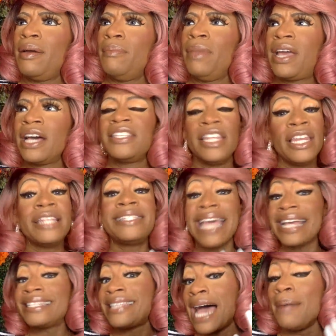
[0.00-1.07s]
because then it
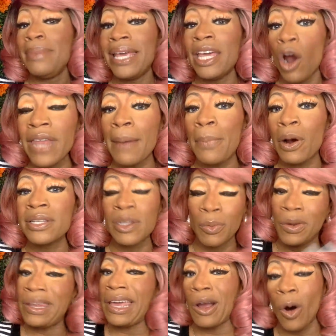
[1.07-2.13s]
takes time to get over that
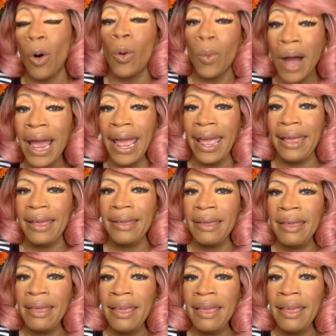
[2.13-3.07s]
person when they go away.